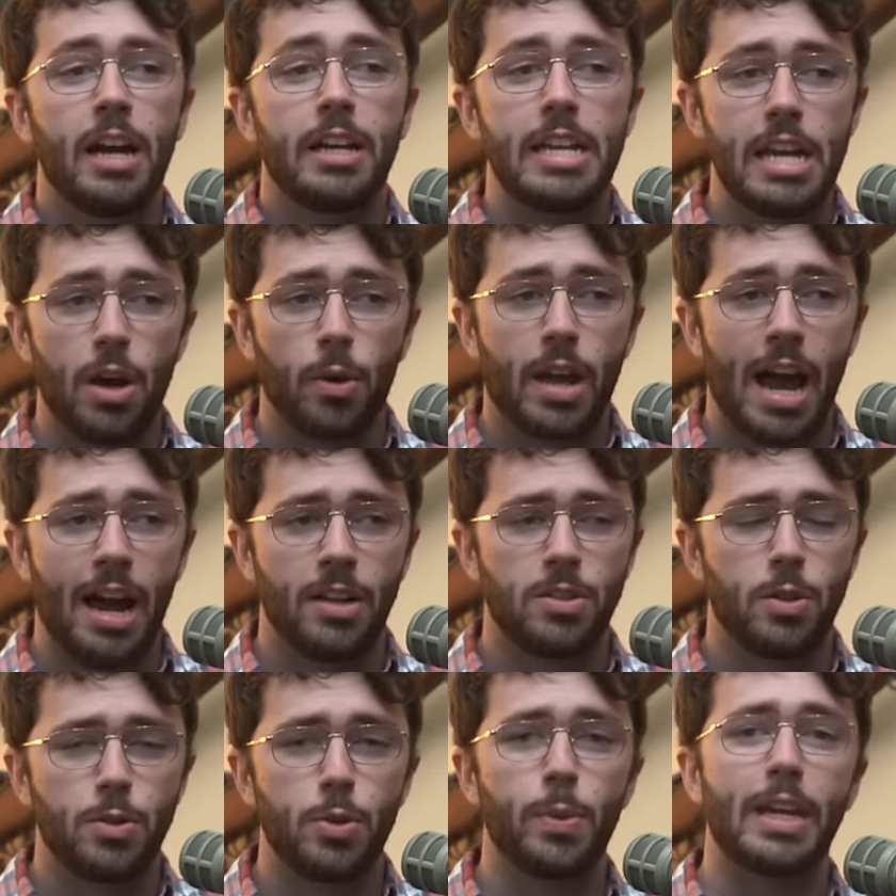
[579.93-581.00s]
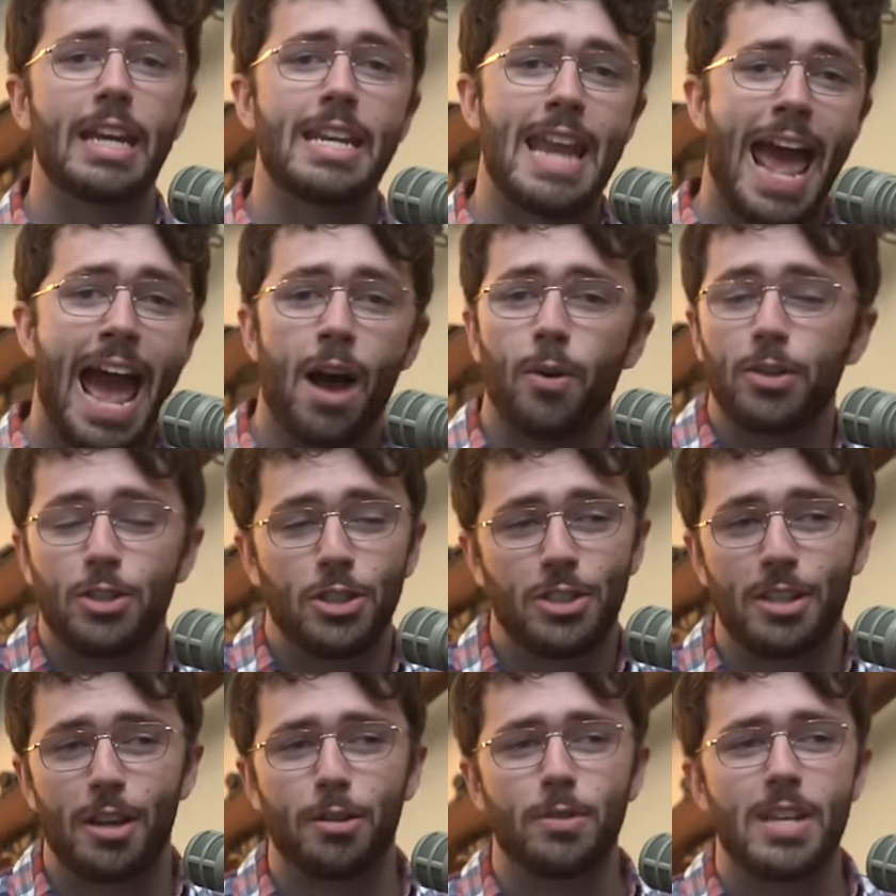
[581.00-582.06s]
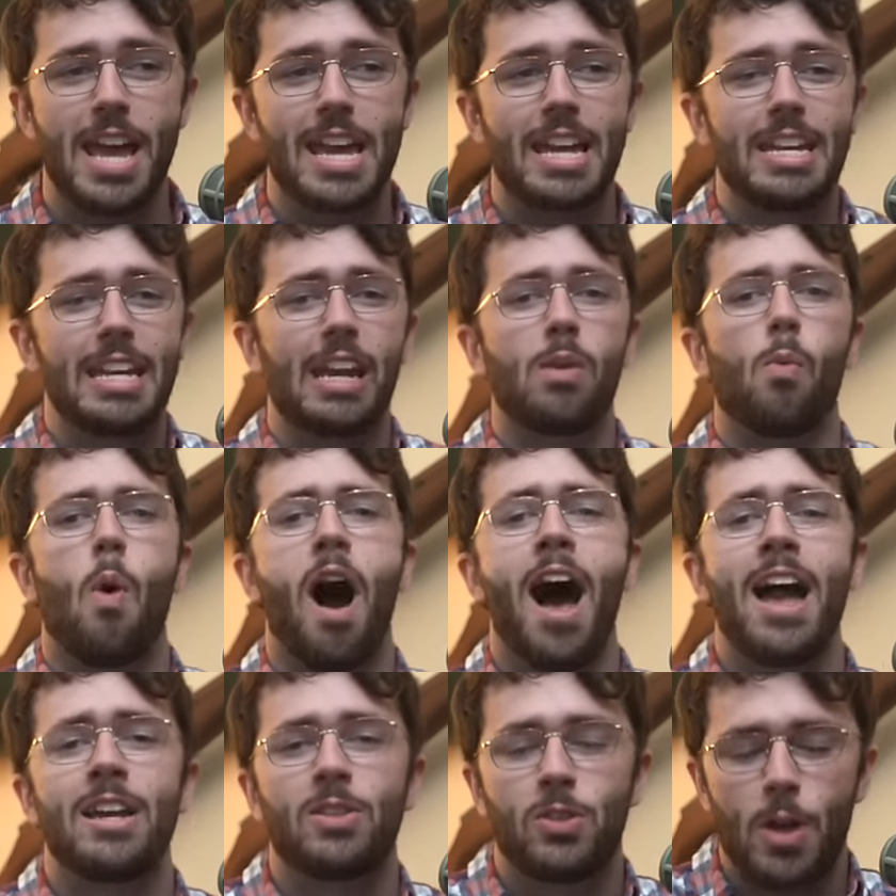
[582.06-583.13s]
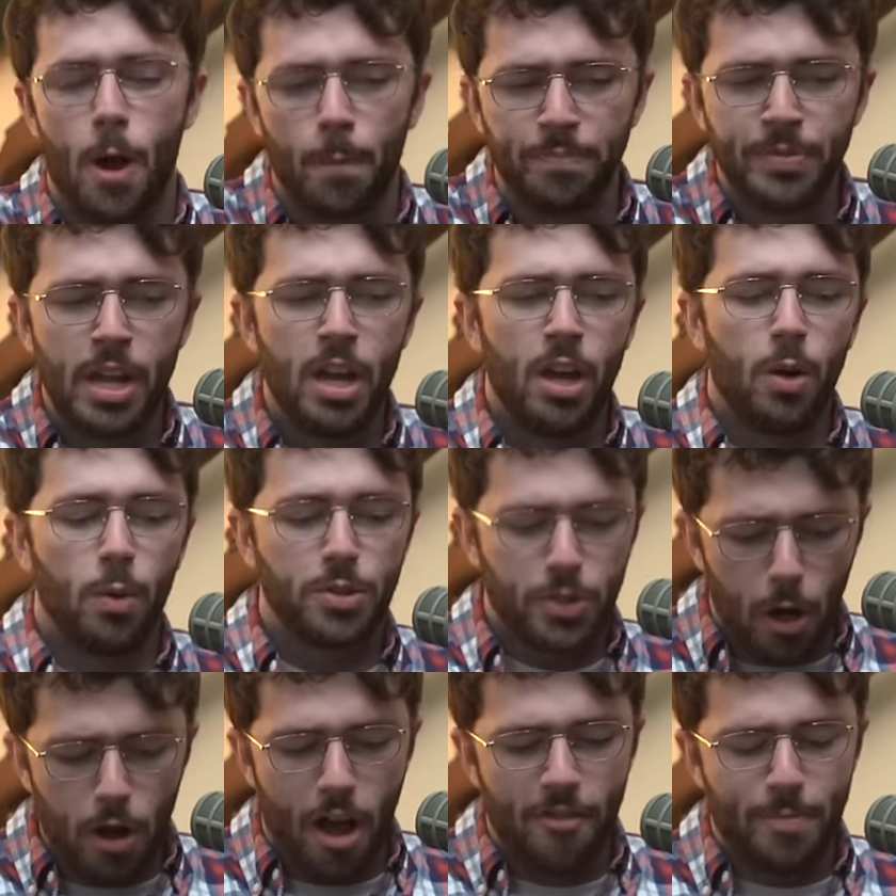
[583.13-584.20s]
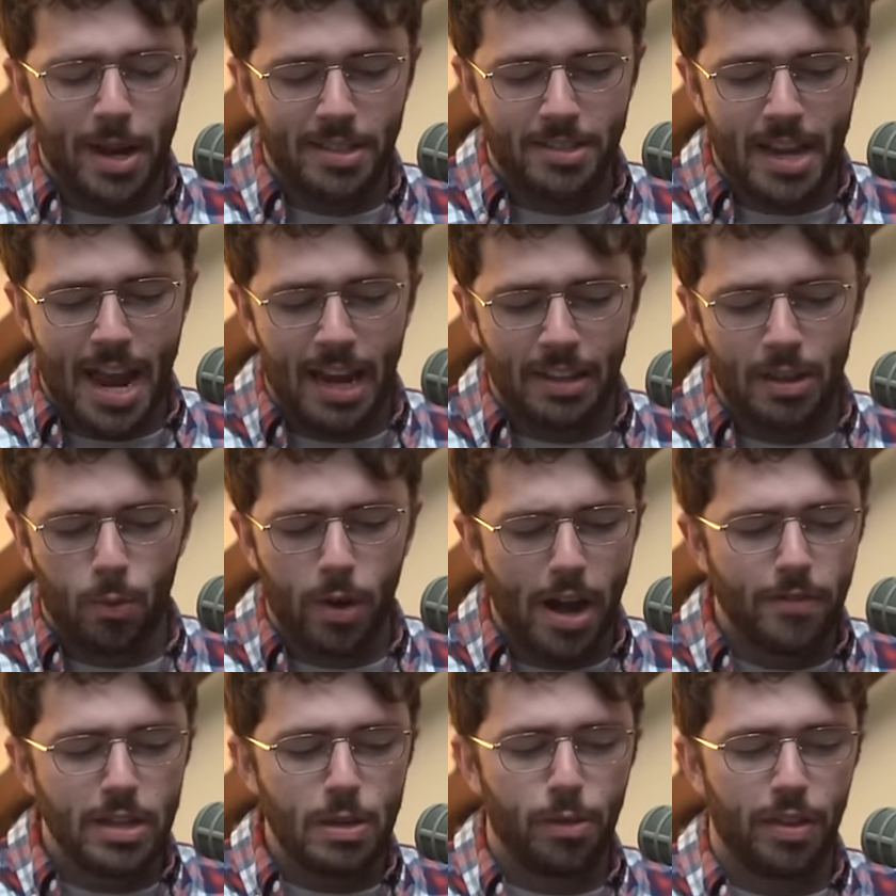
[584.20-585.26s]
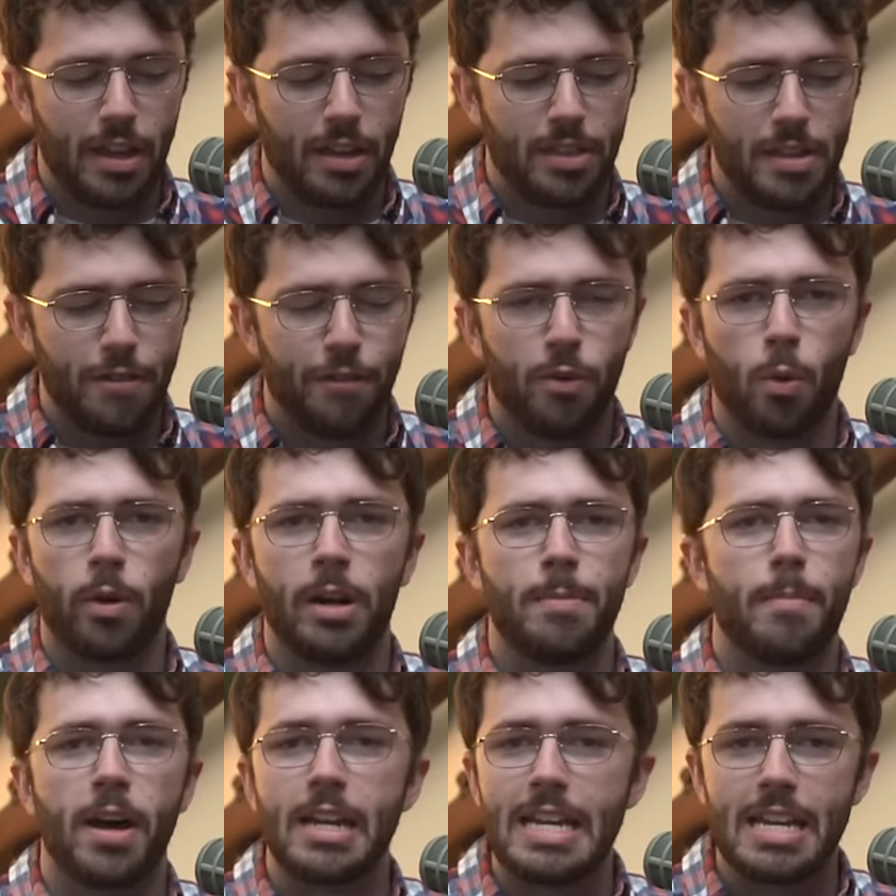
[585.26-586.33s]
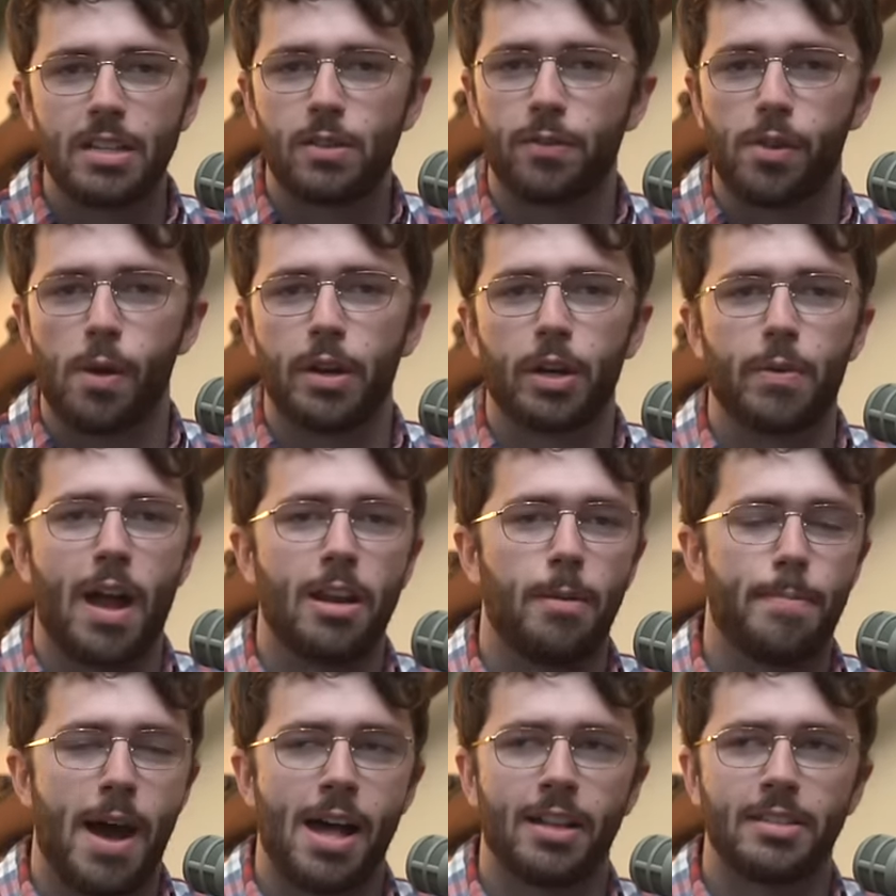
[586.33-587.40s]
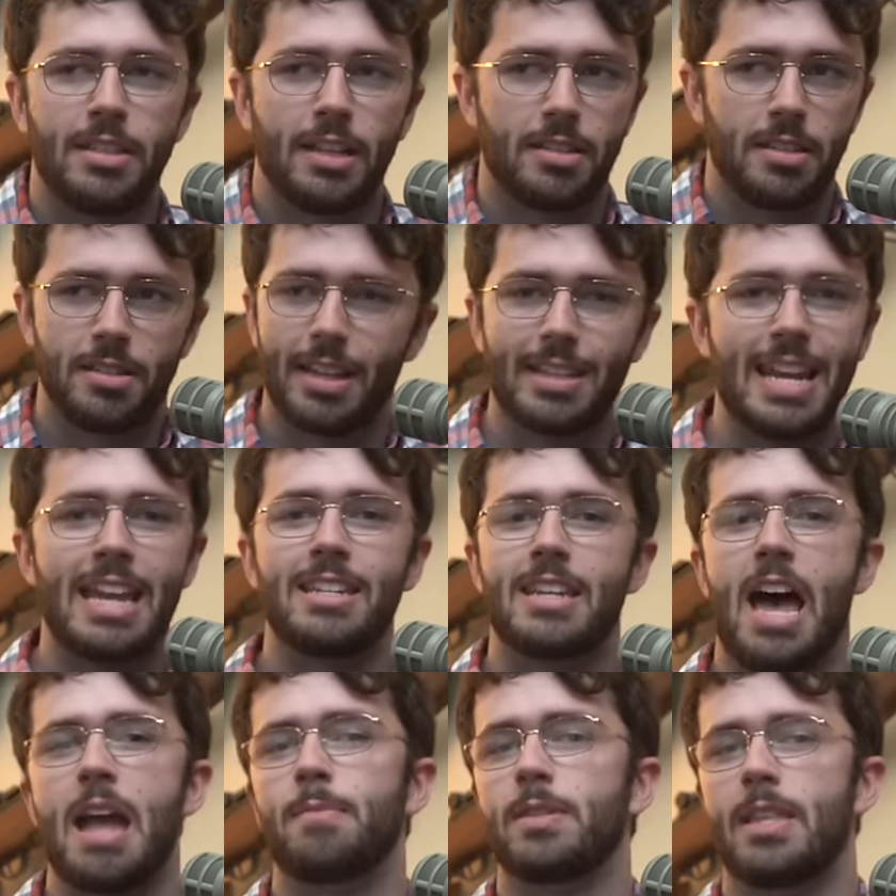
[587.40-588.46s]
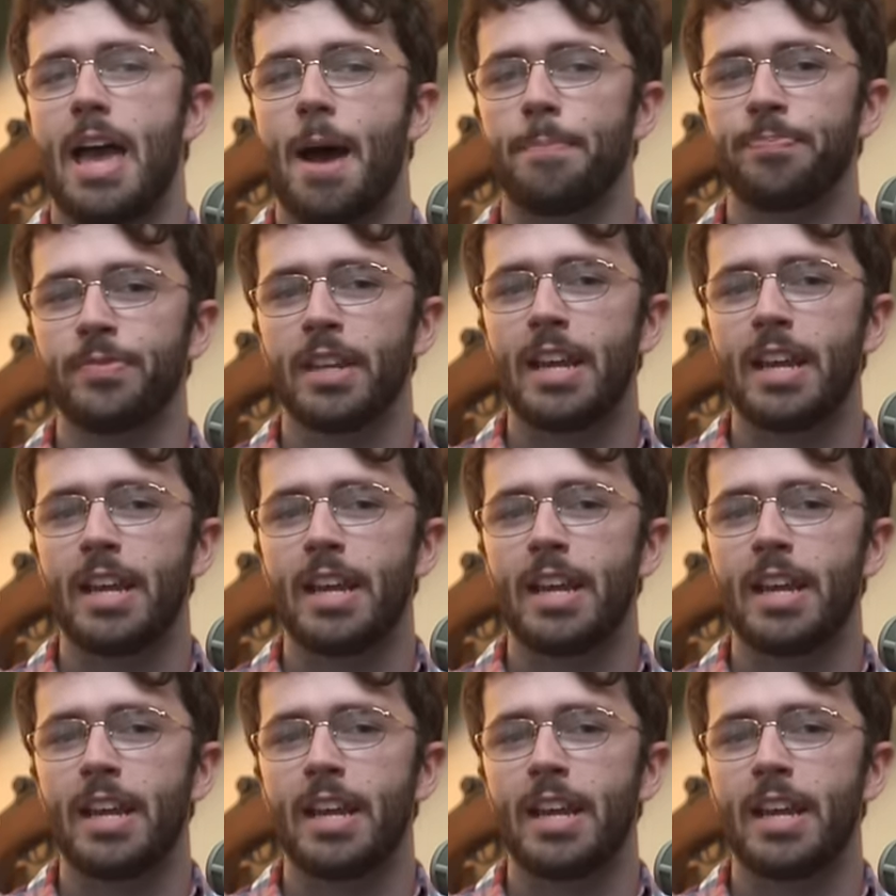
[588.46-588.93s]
Neocons are doing it now. It's just another day ending and why. So we'll start off by saying that whatever you think the foreign money is floating around in politics, it's like 10 times that.